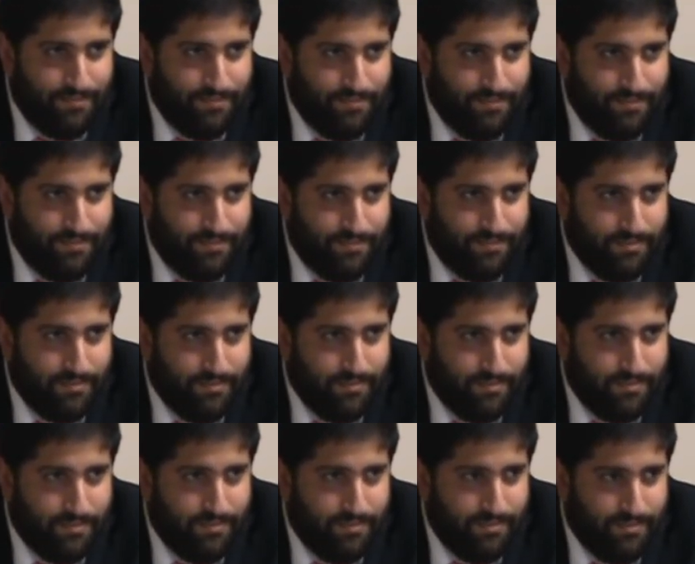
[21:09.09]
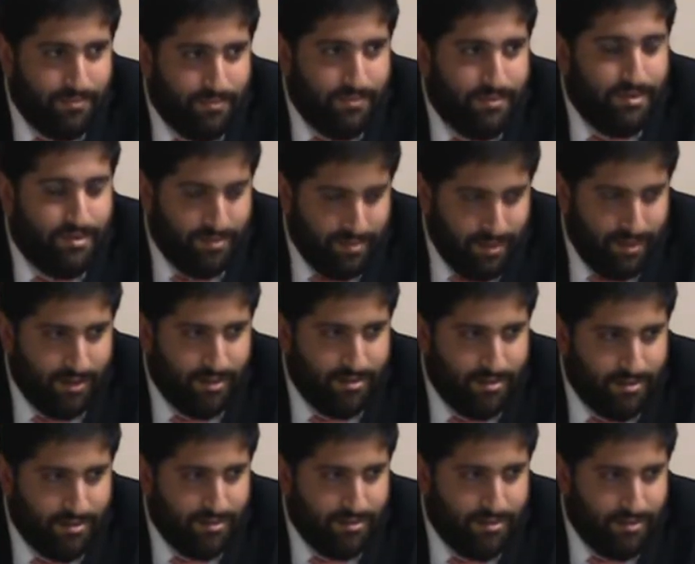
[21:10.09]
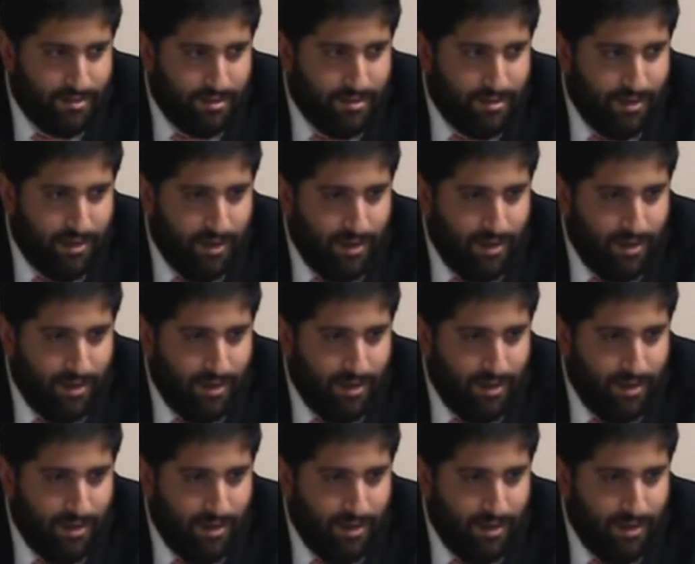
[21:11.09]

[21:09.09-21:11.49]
So Maran rules six. Six. Okay.